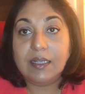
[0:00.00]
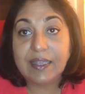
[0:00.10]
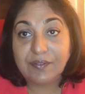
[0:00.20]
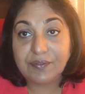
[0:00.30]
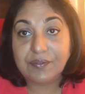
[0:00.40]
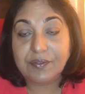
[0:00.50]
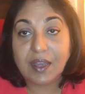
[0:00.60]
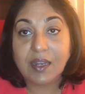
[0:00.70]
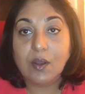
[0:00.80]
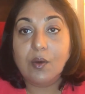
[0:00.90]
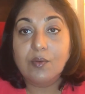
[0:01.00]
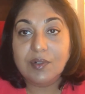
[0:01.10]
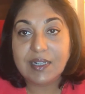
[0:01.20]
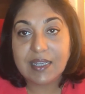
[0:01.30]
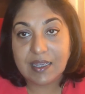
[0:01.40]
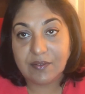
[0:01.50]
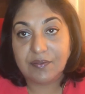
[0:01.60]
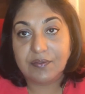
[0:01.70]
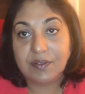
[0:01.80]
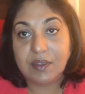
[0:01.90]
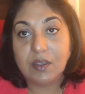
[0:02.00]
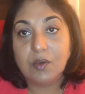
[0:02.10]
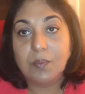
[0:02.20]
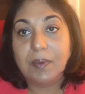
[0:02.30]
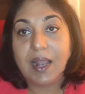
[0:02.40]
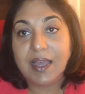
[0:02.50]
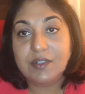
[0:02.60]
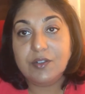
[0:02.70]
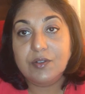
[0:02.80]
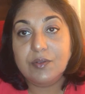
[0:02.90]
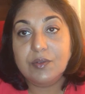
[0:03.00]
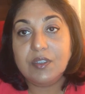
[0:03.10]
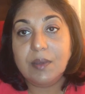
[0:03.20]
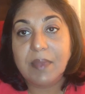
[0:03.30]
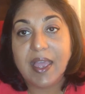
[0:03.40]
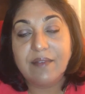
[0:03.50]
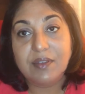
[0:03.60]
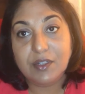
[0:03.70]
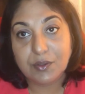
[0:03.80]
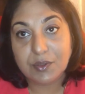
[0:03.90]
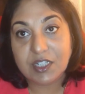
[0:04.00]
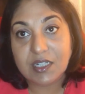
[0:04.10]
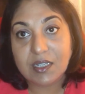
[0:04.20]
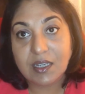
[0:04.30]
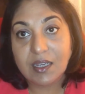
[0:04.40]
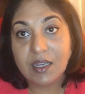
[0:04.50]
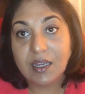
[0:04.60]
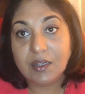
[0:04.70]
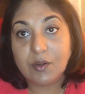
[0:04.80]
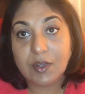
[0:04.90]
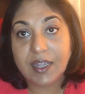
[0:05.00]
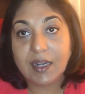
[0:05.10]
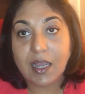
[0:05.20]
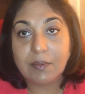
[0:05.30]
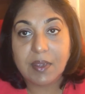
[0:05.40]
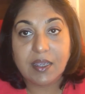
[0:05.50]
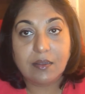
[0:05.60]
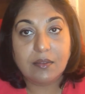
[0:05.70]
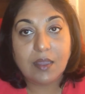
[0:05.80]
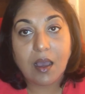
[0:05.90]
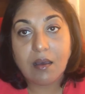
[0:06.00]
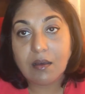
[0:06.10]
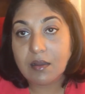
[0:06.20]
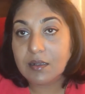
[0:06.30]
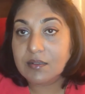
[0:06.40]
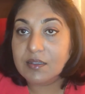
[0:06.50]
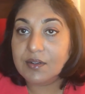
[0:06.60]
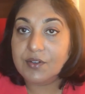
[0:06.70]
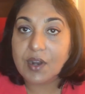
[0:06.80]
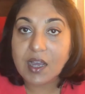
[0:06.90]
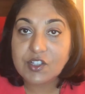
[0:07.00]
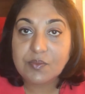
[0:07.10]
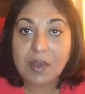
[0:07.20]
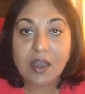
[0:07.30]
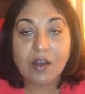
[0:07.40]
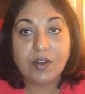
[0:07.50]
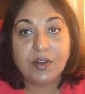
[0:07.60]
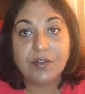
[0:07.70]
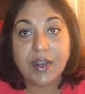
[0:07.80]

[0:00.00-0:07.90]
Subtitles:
If and only if you plan to do some heavy duty cooking, like making dals and rajma on a